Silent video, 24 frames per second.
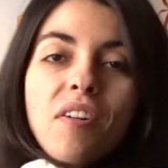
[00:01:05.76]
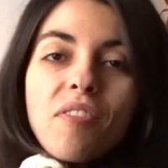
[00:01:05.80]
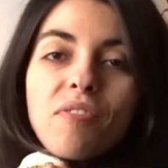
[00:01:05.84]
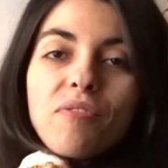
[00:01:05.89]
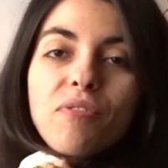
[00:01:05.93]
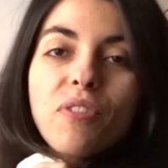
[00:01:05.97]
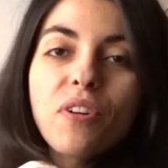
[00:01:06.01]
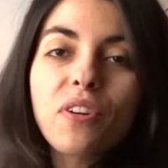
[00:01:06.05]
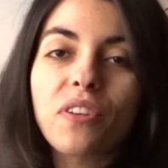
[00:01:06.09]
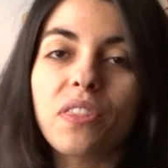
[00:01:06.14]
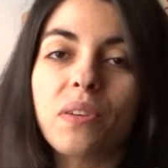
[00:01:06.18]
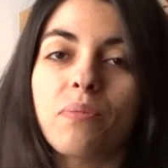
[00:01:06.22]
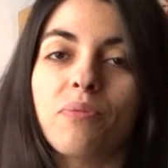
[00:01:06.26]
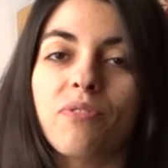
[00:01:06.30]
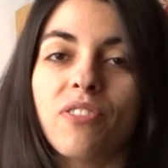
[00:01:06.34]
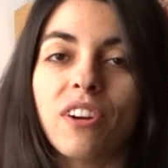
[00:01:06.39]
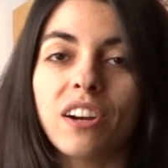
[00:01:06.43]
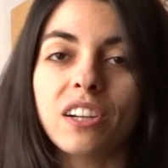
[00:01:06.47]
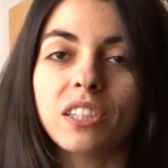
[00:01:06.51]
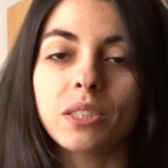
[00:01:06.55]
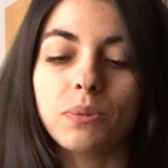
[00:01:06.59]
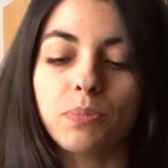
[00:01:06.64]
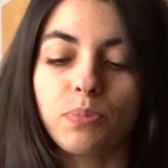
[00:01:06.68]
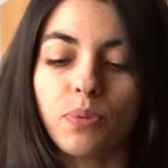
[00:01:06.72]
For the
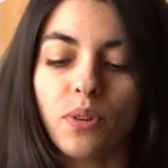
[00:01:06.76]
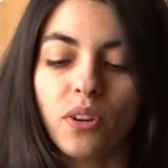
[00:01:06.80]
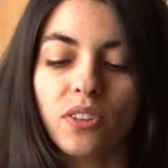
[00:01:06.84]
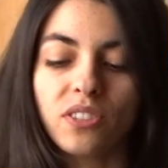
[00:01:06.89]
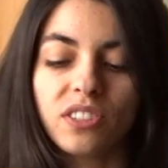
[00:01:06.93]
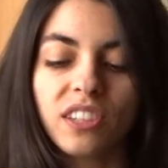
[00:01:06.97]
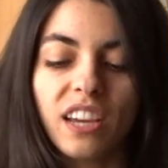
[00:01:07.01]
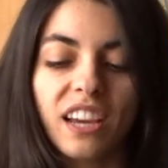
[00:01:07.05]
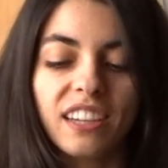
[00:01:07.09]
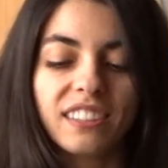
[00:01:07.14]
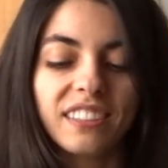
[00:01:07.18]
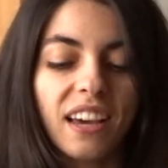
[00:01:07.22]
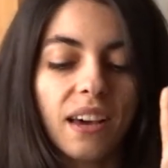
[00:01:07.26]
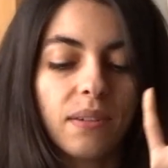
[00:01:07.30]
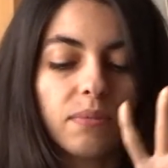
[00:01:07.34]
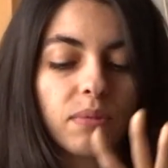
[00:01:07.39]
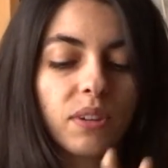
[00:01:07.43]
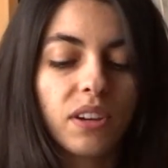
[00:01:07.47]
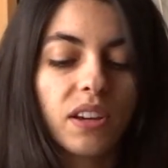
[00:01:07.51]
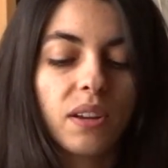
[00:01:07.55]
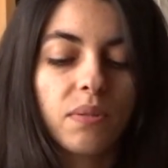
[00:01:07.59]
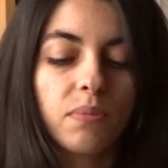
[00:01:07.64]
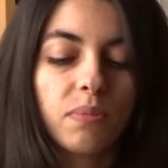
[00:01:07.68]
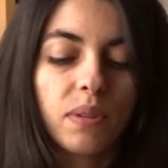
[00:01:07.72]
first project
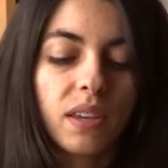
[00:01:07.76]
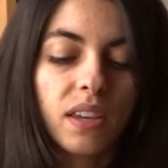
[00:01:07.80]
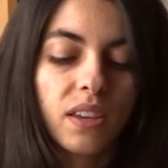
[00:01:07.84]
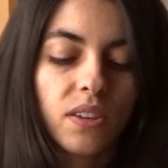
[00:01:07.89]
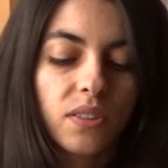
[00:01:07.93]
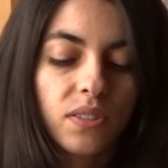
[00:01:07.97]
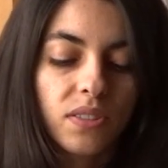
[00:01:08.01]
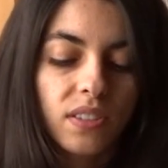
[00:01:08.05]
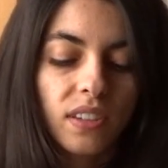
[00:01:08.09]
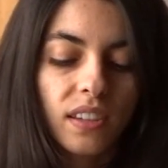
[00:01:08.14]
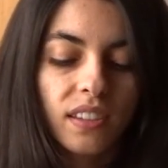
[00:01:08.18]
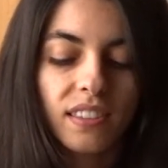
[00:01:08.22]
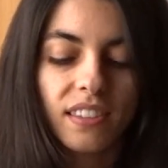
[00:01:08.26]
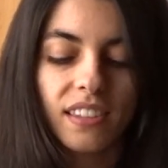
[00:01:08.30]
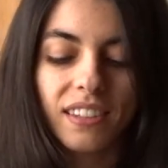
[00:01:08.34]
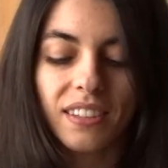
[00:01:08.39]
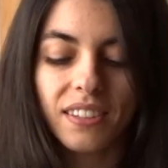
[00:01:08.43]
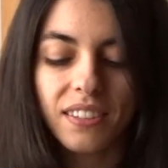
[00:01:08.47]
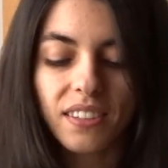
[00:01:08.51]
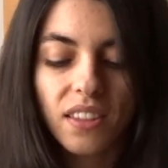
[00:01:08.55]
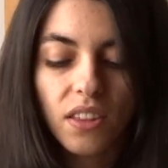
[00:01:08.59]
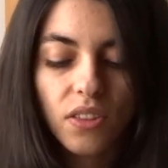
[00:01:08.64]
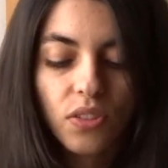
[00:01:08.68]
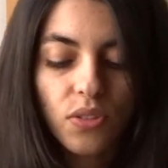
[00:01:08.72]
I'm gonna be using
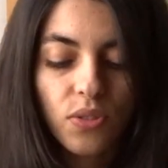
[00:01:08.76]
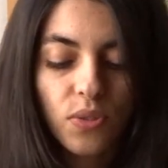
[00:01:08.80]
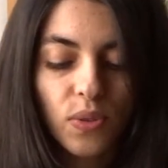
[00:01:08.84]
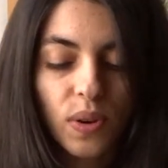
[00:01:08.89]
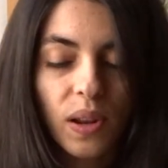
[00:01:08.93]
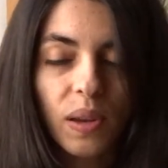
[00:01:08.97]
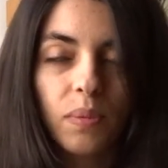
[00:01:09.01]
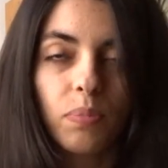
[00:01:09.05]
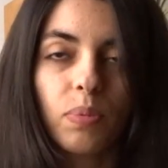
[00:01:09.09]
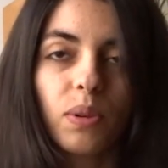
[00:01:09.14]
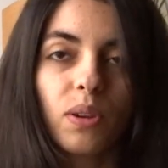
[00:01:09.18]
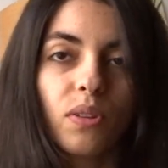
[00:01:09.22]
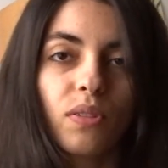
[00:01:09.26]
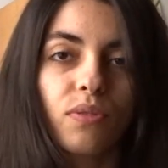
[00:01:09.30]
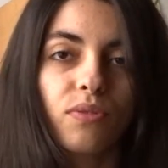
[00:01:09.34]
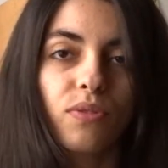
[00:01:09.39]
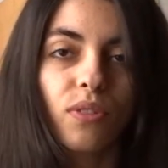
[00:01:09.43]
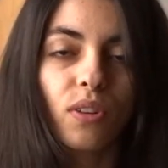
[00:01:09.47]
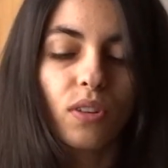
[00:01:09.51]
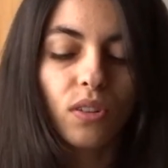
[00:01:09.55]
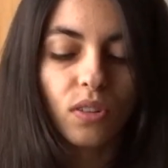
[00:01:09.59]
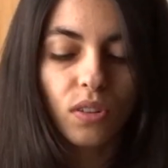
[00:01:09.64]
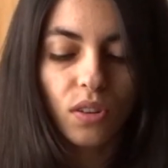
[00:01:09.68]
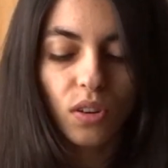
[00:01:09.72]
these 3
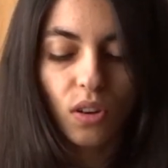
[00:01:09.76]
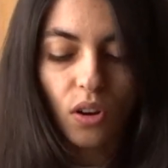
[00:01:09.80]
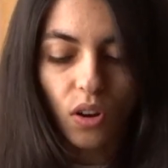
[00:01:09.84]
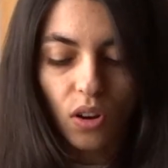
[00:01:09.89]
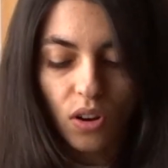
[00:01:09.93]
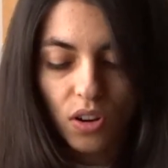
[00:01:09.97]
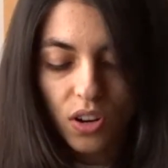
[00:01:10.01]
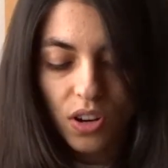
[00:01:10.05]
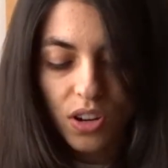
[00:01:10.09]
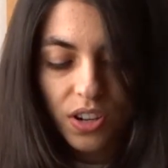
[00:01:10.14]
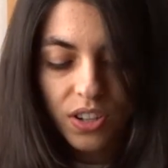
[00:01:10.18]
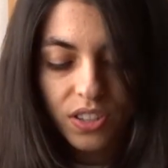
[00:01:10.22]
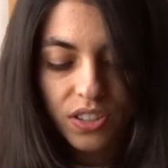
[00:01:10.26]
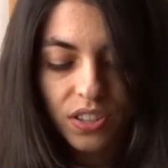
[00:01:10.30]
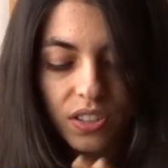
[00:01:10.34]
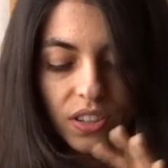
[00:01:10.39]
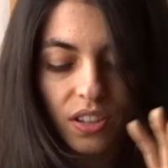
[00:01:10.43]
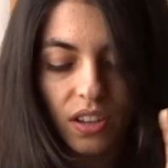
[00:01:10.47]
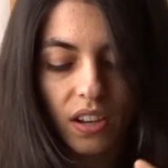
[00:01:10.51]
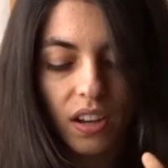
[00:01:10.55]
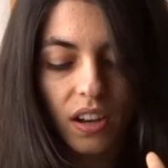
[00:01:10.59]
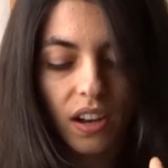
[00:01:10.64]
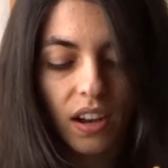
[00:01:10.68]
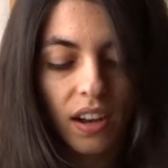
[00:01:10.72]
beautiful colors,
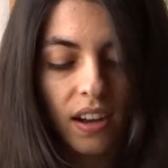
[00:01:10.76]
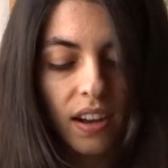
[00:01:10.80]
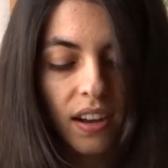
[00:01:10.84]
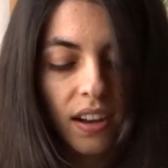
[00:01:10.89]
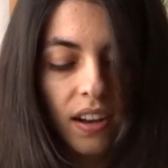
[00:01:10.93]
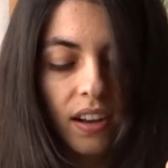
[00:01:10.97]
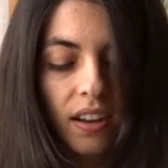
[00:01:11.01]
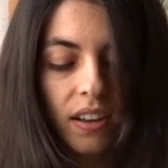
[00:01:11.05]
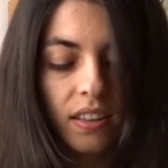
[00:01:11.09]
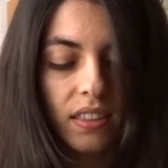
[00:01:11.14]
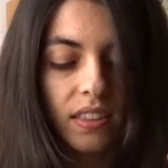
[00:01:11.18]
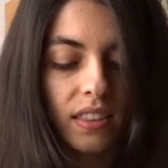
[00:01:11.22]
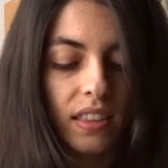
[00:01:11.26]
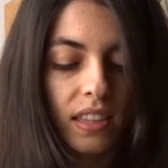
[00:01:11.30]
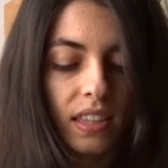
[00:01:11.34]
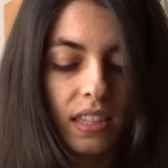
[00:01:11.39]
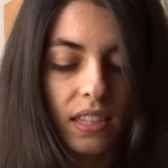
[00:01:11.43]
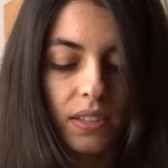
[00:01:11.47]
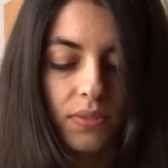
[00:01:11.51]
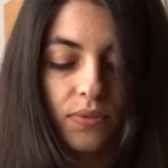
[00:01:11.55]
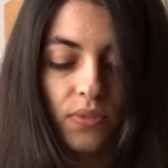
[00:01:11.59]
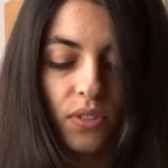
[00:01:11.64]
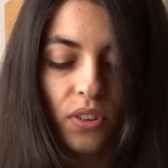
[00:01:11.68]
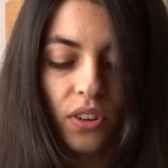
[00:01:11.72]

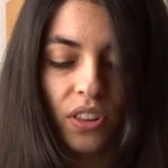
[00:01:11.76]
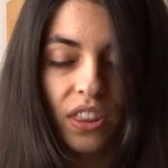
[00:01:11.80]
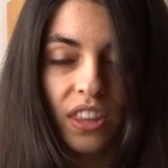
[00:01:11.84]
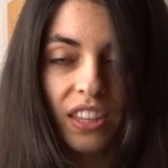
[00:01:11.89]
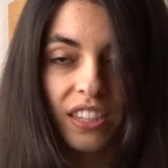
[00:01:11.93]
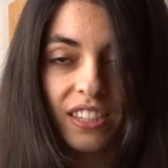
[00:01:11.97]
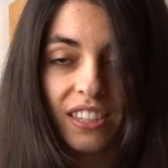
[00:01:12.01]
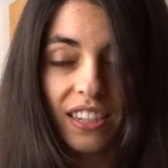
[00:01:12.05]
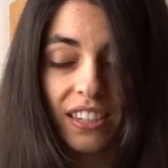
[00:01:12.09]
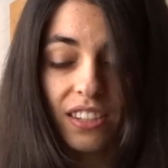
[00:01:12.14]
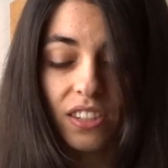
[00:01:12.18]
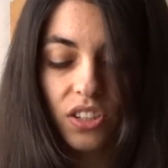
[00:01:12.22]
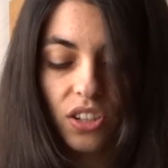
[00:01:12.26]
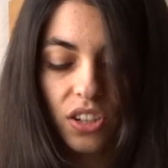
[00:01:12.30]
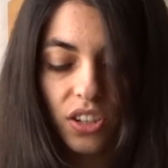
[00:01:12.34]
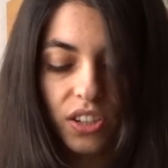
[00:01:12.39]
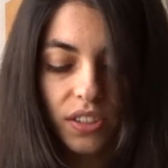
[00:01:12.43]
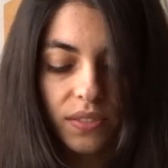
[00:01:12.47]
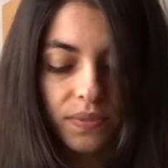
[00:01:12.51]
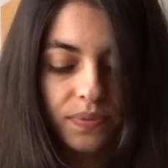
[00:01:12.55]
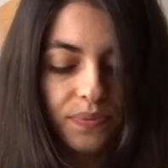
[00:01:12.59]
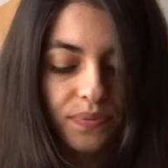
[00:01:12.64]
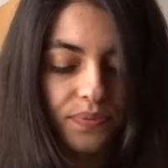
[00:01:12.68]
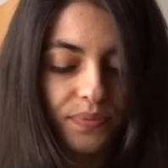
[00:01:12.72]
this for the
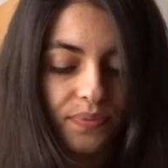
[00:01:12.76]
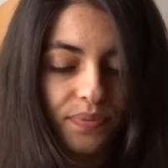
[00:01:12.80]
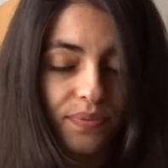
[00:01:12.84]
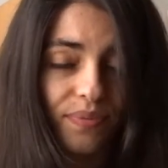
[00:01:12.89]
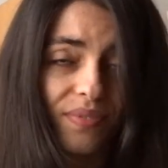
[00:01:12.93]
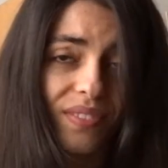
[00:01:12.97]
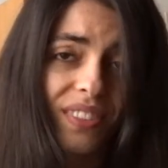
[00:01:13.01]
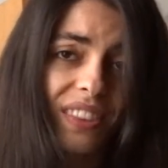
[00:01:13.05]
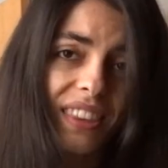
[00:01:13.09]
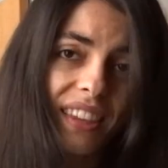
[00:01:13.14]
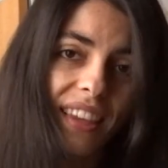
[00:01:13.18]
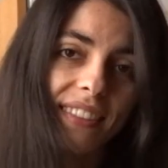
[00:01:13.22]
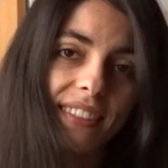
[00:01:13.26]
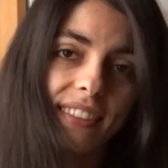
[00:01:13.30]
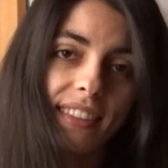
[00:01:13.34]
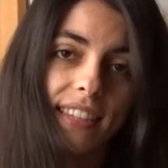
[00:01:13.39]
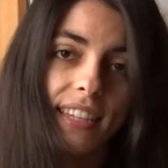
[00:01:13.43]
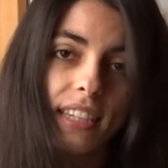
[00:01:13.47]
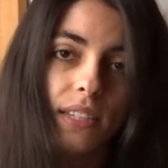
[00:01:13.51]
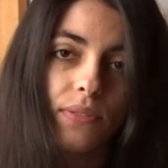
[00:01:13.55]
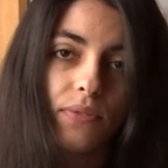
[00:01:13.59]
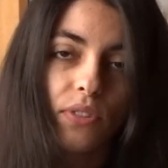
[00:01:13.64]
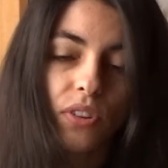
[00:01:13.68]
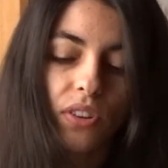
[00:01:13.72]
center,
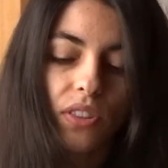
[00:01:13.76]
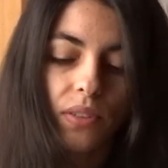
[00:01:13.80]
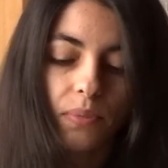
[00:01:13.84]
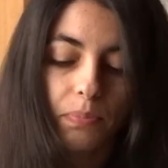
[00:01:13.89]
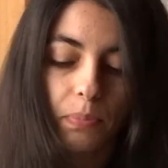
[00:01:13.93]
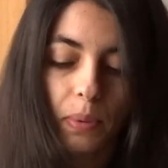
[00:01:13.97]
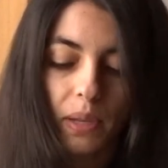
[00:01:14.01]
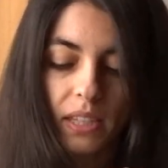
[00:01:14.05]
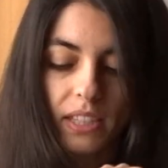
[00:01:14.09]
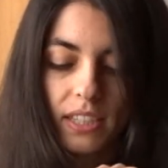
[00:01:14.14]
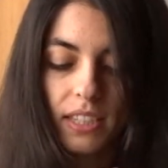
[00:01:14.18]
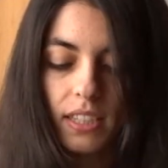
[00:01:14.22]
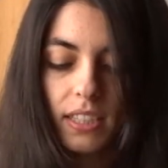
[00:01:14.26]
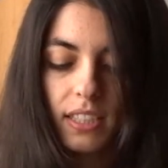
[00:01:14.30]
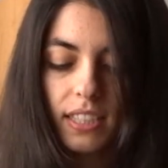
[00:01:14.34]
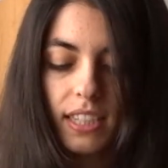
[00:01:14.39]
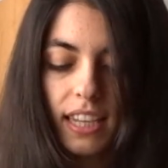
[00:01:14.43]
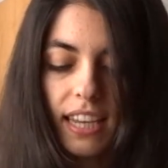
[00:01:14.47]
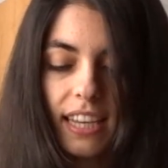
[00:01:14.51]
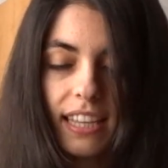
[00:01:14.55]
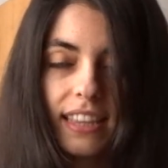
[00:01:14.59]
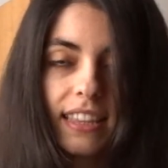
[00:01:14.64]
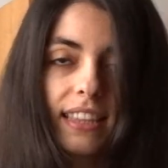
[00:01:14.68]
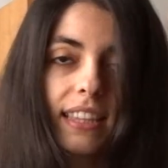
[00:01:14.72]
this for the petals,
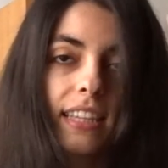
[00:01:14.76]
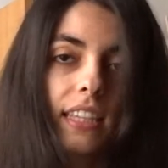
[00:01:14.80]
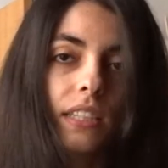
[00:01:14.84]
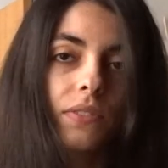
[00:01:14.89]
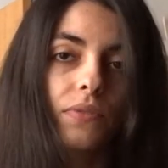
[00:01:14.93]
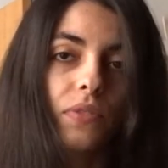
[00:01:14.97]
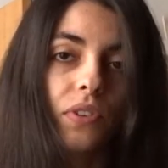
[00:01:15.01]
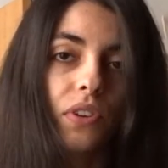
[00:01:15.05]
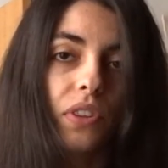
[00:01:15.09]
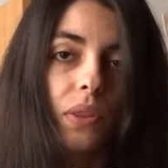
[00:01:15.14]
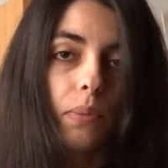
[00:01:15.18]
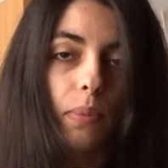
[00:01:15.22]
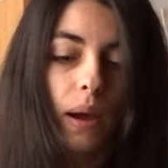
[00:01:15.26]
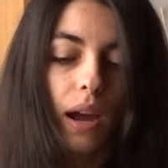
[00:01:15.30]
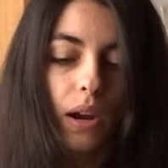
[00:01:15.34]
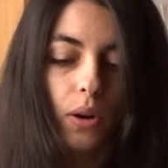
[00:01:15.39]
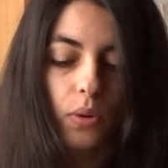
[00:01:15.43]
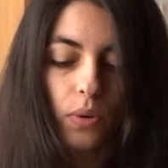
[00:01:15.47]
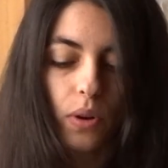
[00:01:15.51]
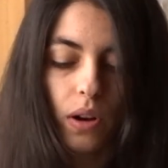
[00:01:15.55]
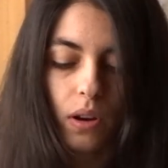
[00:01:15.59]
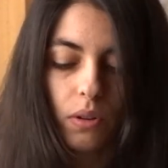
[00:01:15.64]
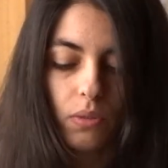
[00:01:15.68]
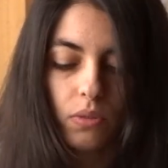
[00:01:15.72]
and this for the
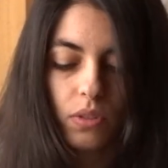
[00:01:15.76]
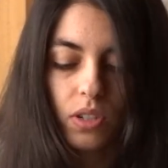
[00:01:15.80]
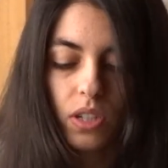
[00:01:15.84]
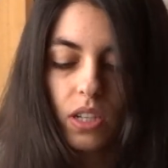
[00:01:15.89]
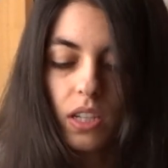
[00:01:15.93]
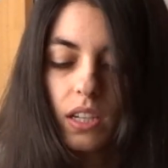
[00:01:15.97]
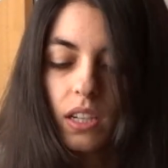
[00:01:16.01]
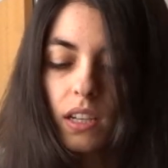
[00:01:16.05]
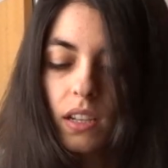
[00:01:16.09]
background.